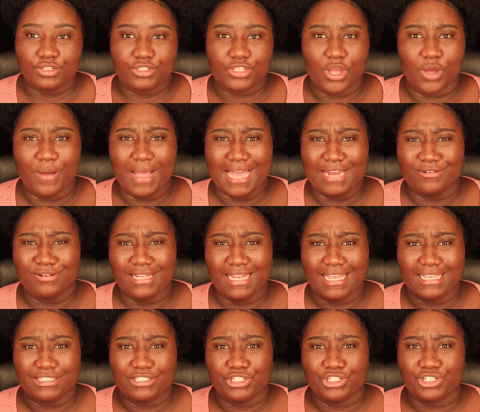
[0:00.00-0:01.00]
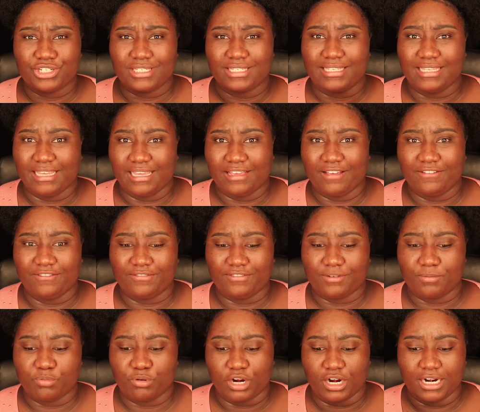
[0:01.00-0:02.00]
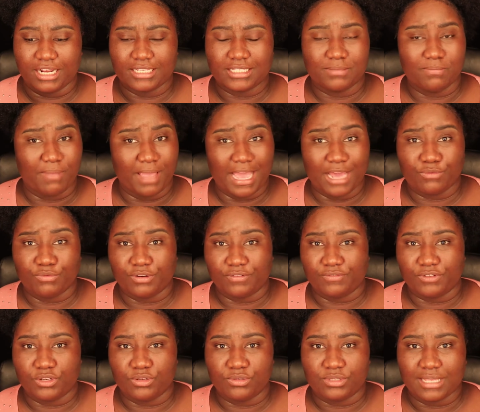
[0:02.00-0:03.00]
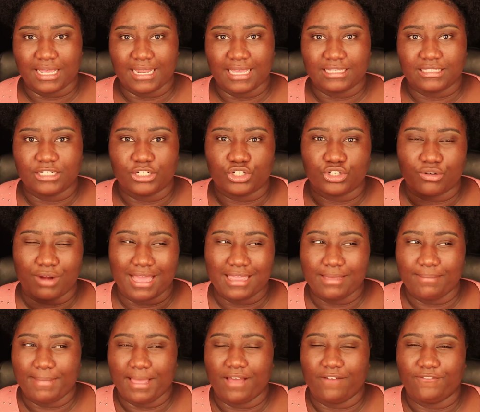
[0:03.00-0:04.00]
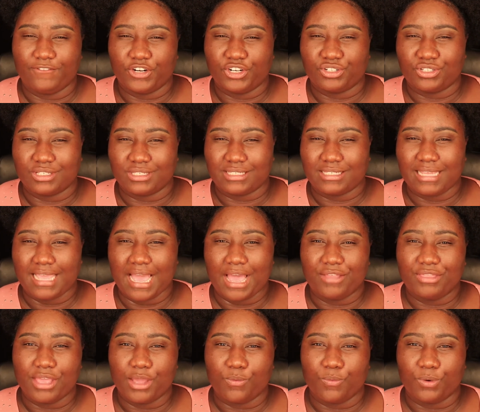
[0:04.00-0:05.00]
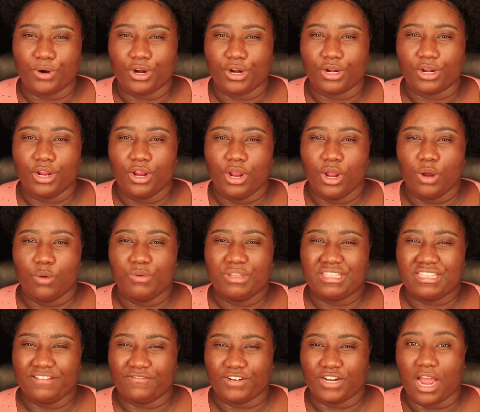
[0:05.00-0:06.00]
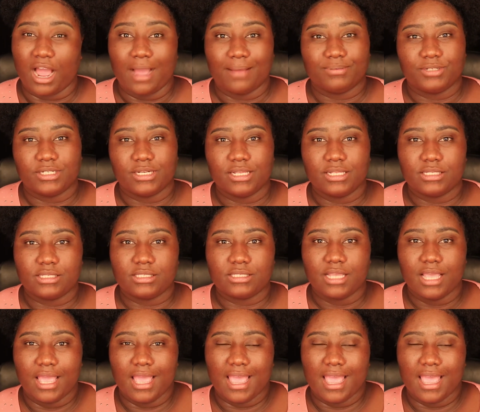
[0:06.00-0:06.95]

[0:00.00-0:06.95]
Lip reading: So I don't like to just give products bad reviews. I like to try them out first and see how they work with different options.